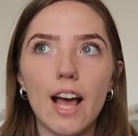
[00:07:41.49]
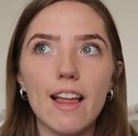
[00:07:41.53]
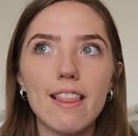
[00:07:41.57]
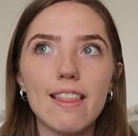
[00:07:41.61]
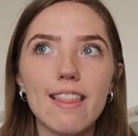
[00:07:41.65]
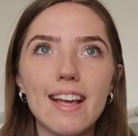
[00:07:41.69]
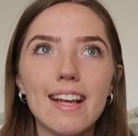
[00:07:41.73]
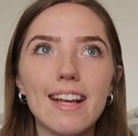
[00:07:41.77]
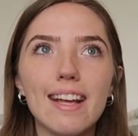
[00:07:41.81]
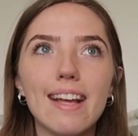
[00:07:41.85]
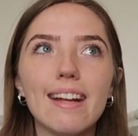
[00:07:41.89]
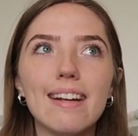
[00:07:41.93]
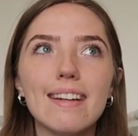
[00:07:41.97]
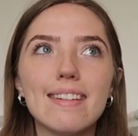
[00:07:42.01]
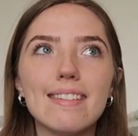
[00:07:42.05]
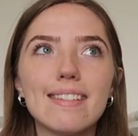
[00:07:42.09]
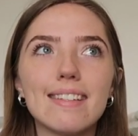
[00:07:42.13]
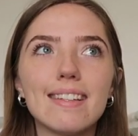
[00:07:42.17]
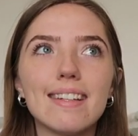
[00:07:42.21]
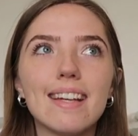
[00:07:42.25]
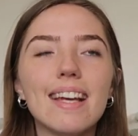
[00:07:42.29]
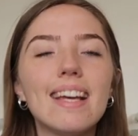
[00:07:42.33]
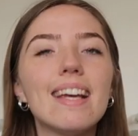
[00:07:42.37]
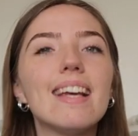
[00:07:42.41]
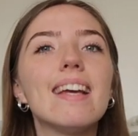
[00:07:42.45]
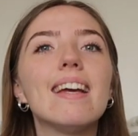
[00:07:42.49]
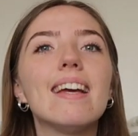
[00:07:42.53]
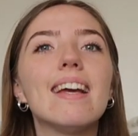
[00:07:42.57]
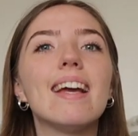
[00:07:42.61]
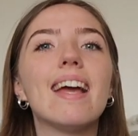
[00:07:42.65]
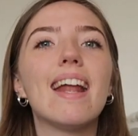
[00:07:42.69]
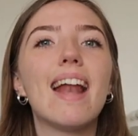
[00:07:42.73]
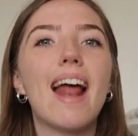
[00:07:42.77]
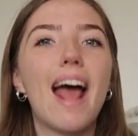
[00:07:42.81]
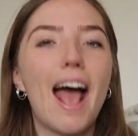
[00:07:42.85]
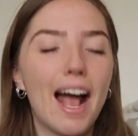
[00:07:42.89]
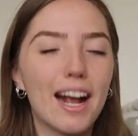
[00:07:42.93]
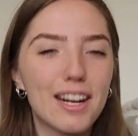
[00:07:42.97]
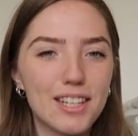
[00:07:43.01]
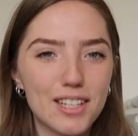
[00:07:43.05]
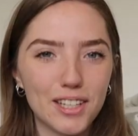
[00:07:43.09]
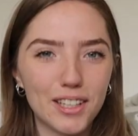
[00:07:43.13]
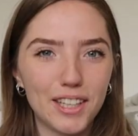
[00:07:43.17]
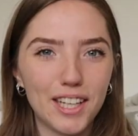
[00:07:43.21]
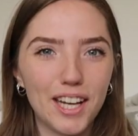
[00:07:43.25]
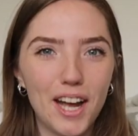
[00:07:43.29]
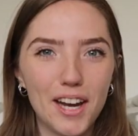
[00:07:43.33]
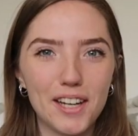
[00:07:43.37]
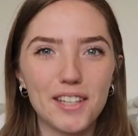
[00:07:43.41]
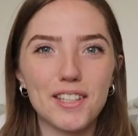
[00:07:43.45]
I think it is key in
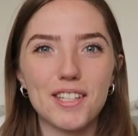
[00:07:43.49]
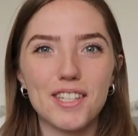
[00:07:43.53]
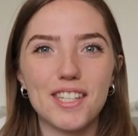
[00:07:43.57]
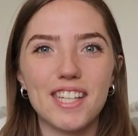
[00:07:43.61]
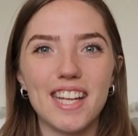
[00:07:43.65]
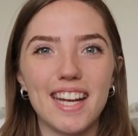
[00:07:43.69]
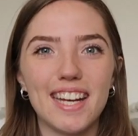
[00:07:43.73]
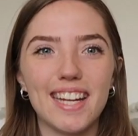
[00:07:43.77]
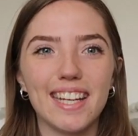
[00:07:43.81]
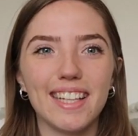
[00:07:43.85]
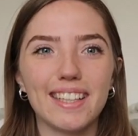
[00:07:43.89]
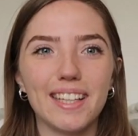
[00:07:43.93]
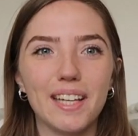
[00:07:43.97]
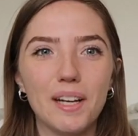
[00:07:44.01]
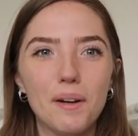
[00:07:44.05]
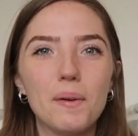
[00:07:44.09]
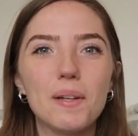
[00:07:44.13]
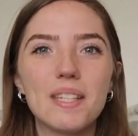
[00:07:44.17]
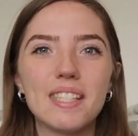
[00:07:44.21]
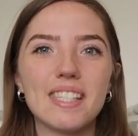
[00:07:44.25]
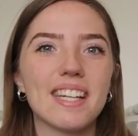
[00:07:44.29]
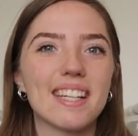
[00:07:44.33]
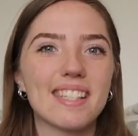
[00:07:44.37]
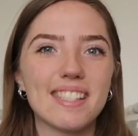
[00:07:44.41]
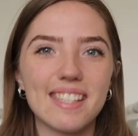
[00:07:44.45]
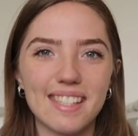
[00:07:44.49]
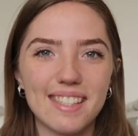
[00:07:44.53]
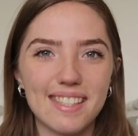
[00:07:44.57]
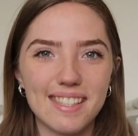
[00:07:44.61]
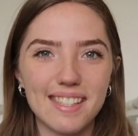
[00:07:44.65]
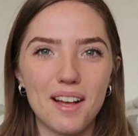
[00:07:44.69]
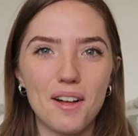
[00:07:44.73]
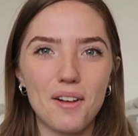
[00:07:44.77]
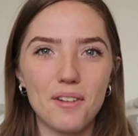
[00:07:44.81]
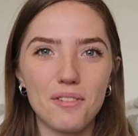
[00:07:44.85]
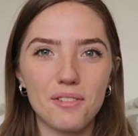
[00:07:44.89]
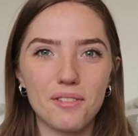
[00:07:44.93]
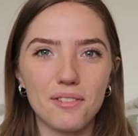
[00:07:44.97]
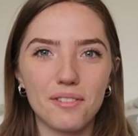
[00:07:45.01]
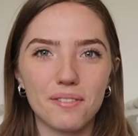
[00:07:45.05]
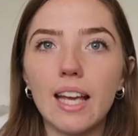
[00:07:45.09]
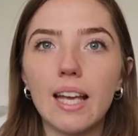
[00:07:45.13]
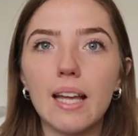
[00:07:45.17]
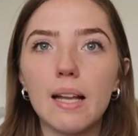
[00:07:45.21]
actually understanding linguistics itself.